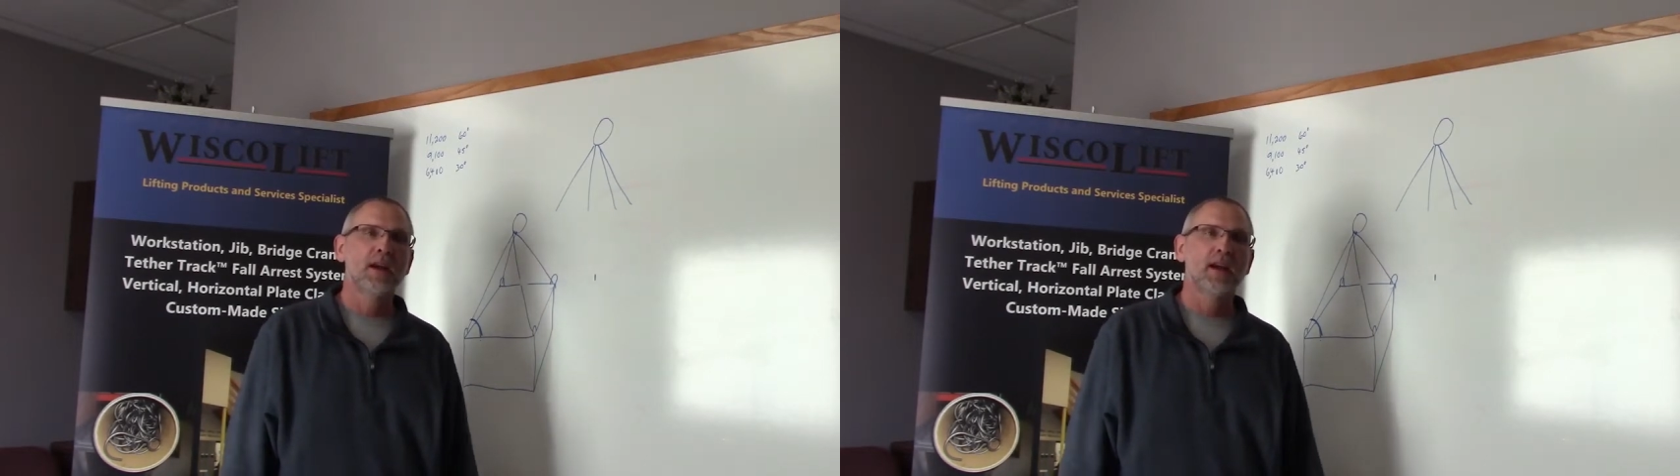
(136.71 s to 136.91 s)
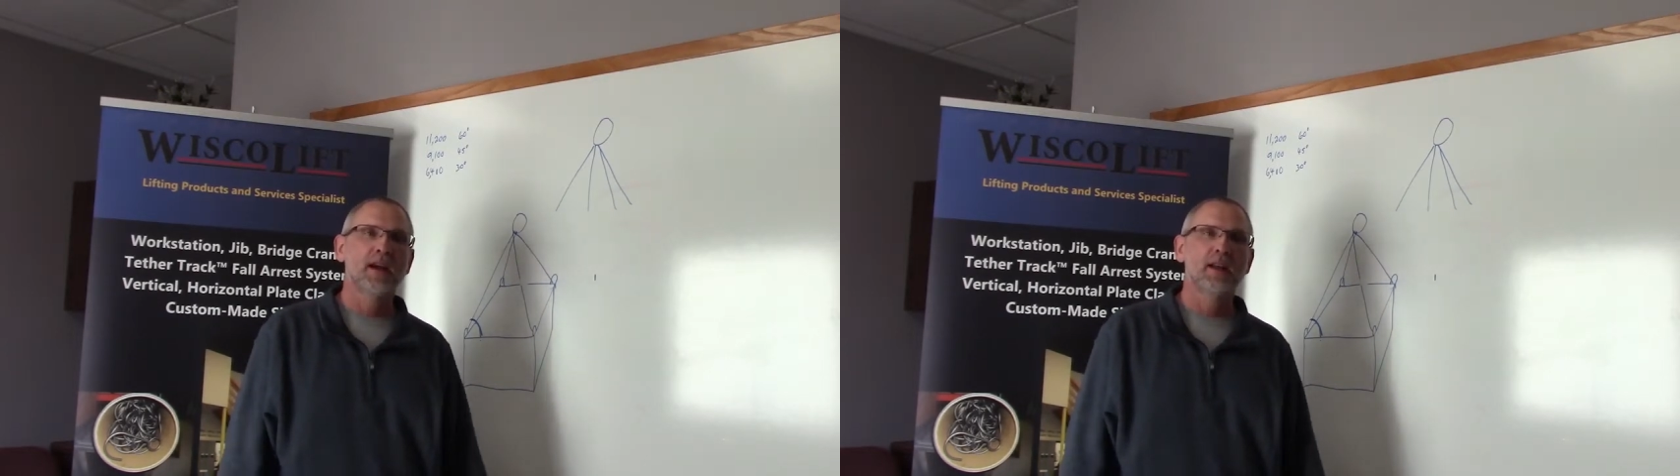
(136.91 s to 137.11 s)

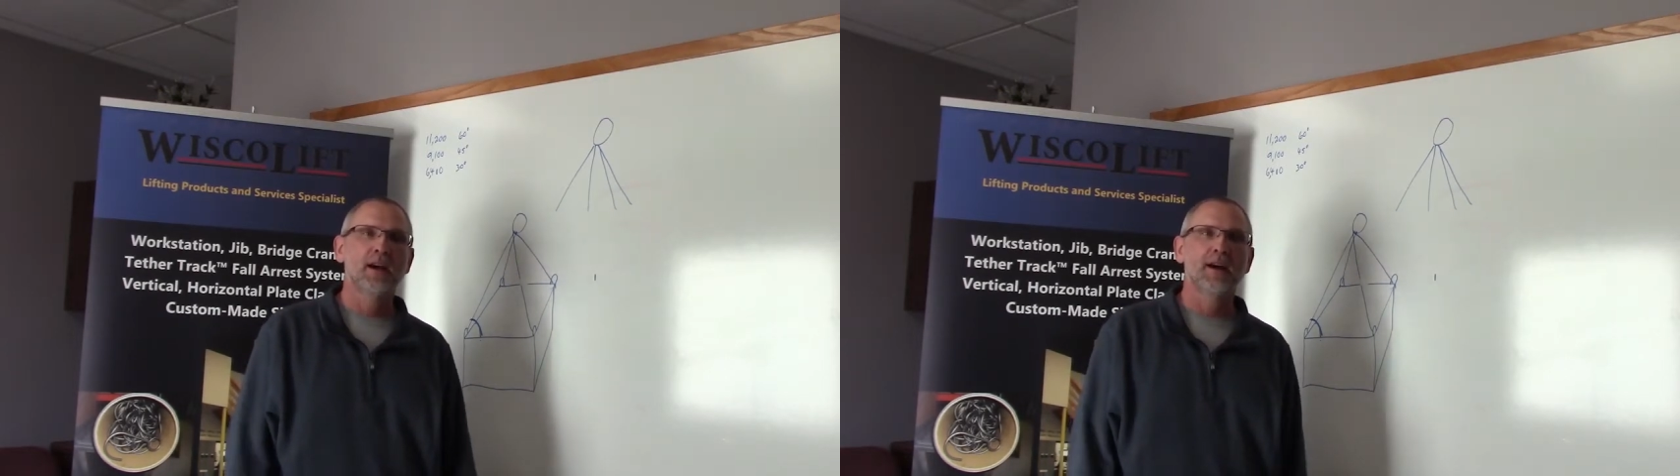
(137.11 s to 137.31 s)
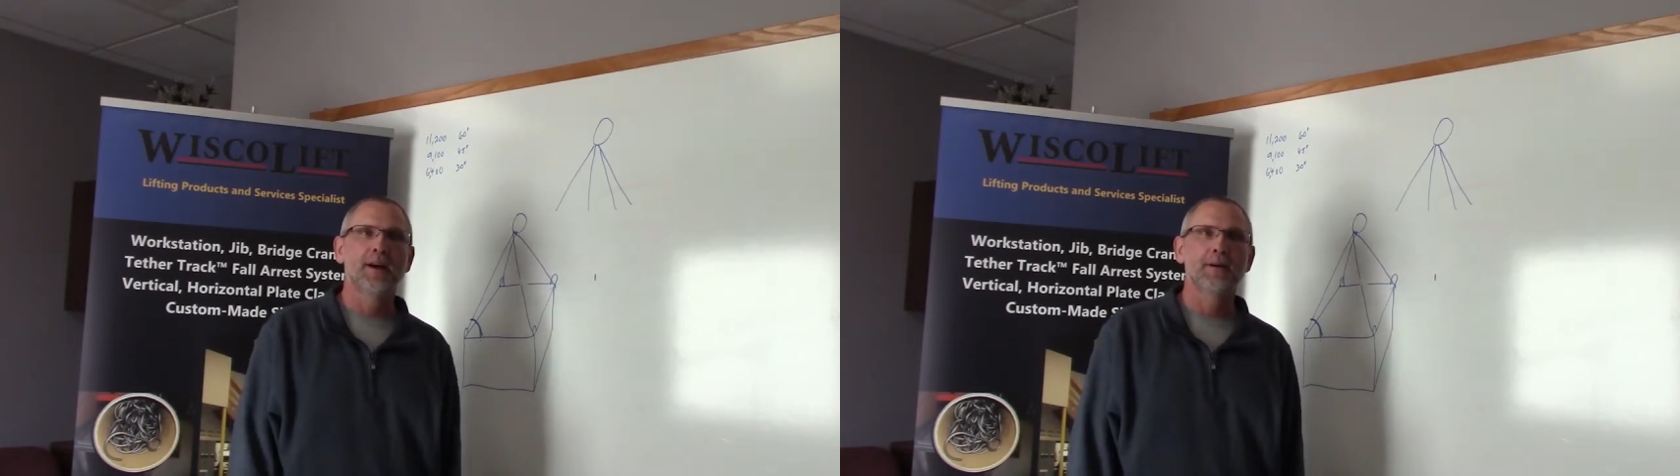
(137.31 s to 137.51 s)
And
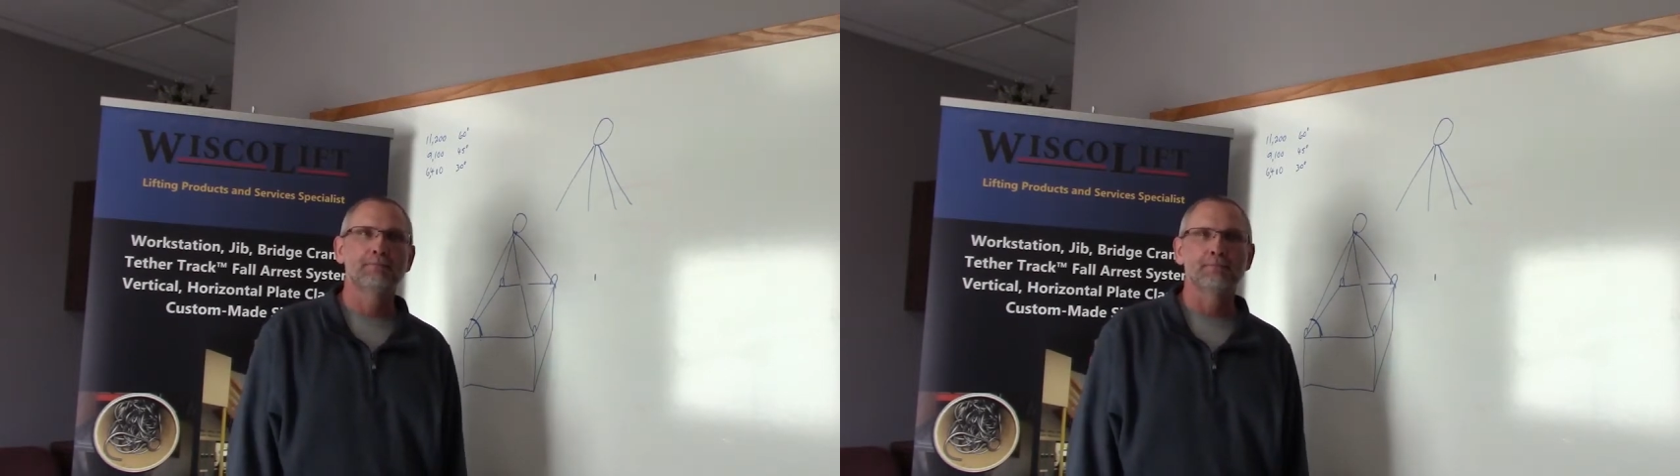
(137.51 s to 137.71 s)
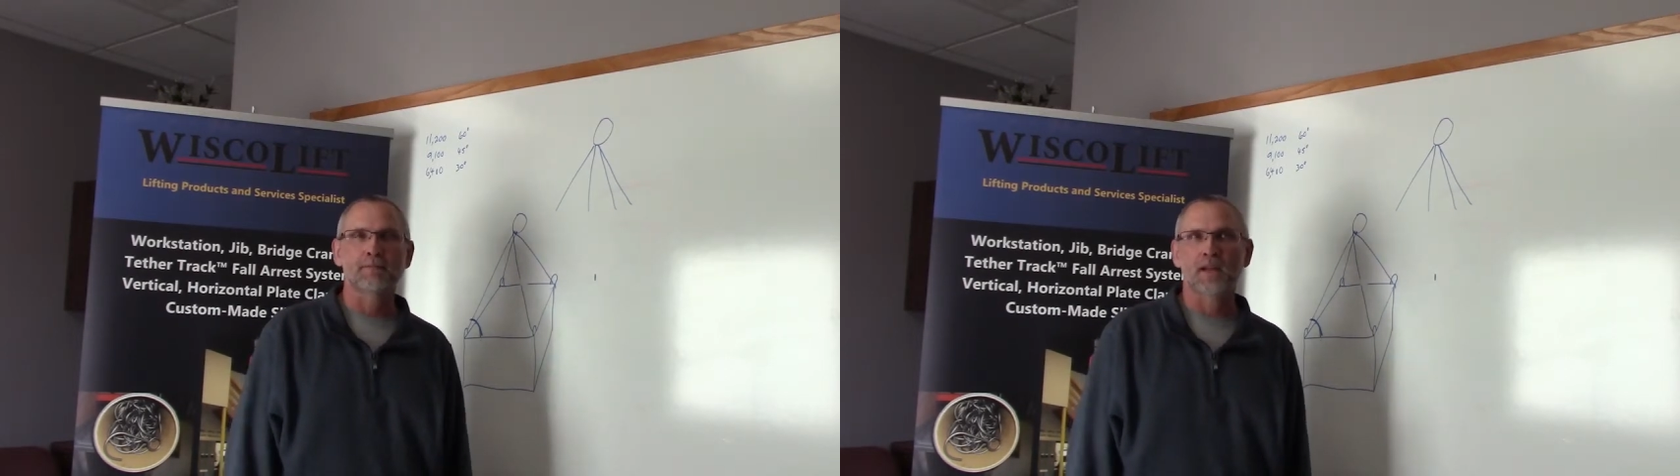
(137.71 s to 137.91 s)

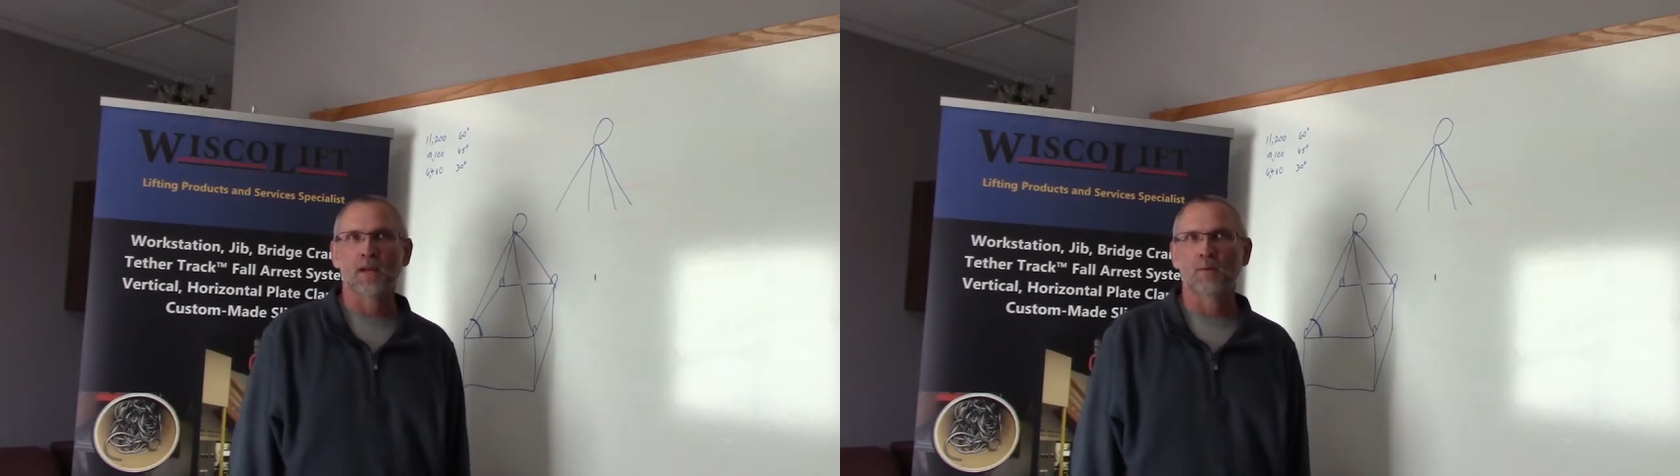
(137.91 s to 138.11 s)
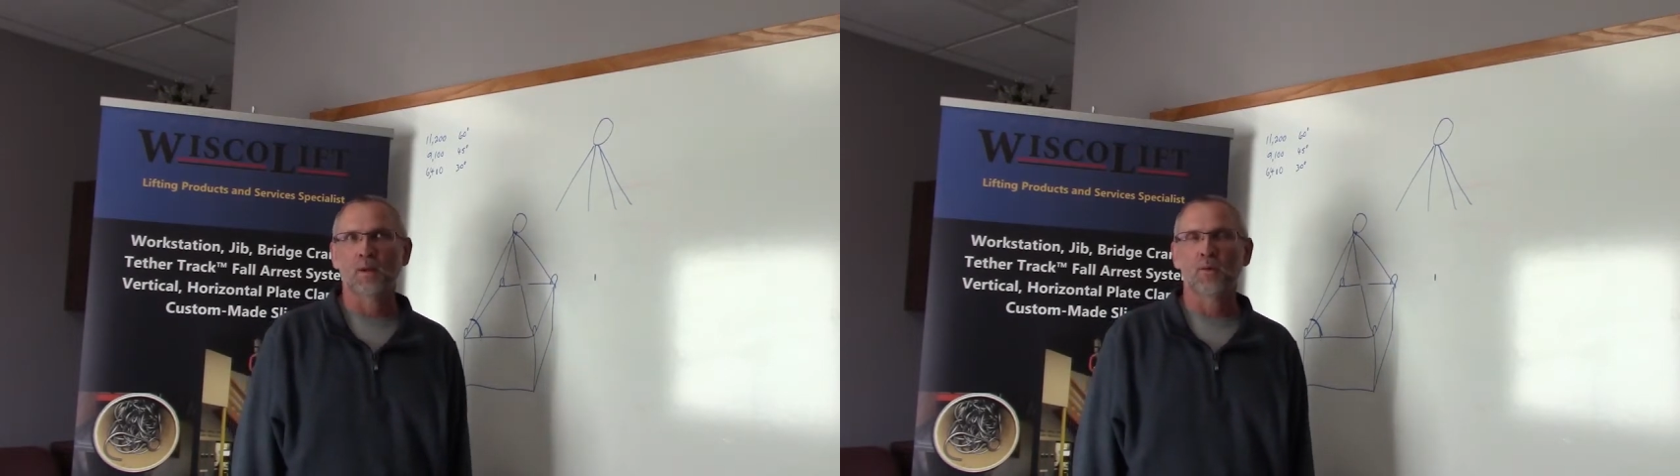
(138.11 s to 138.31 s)

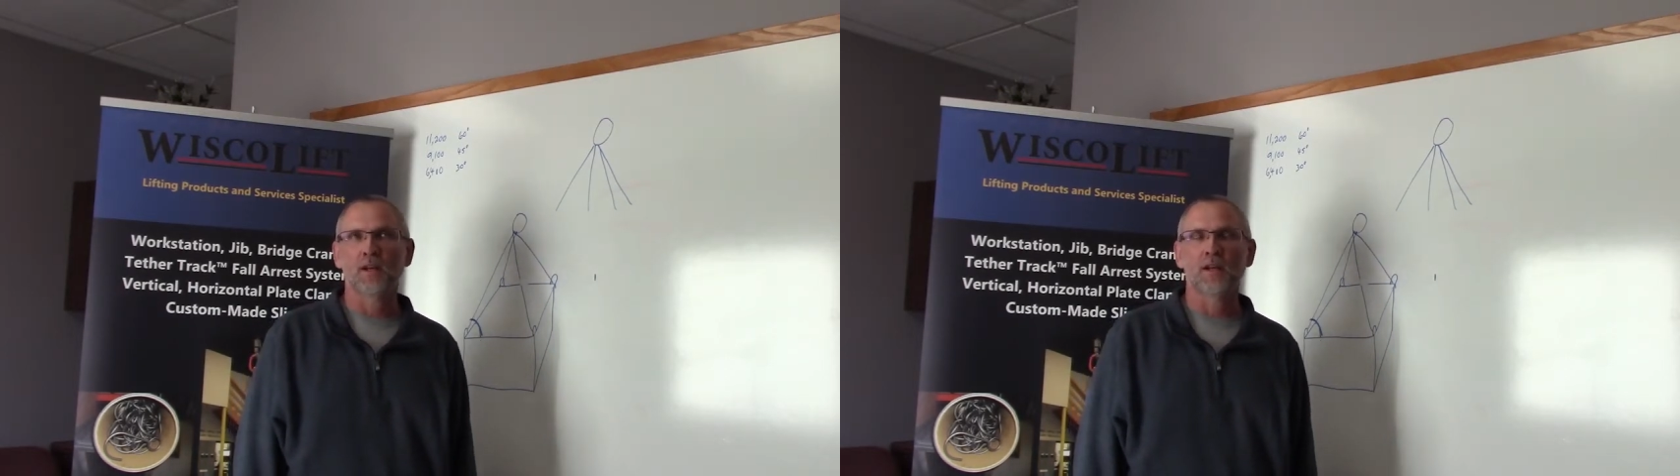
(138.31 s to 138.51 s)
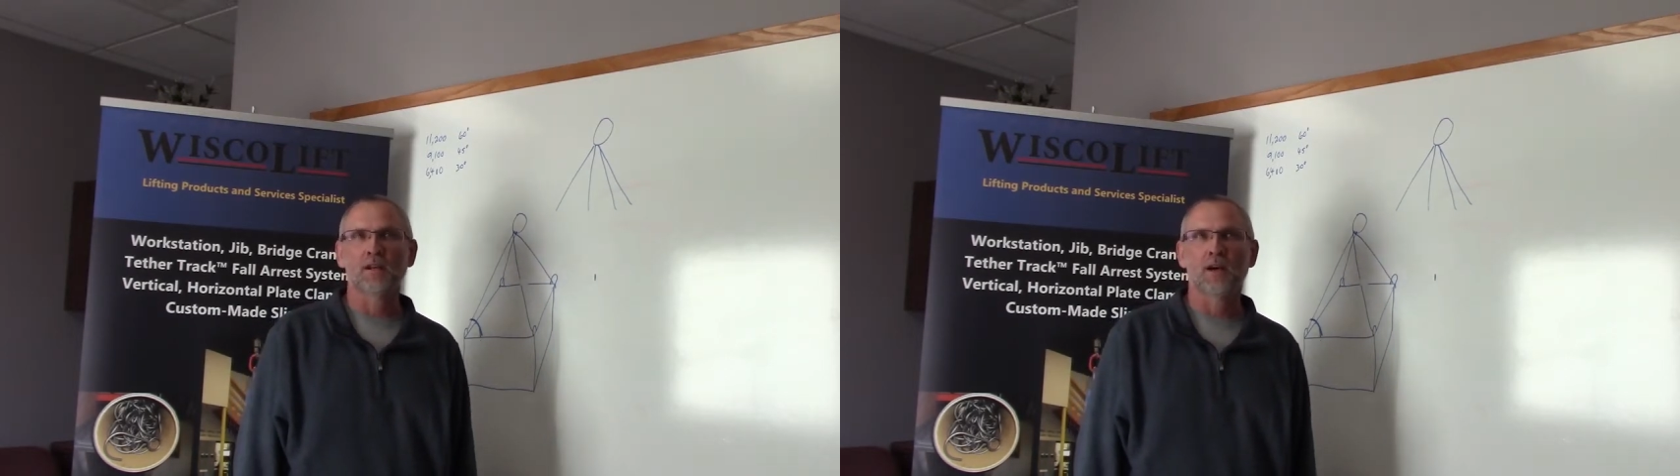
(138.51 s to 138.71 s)
then we did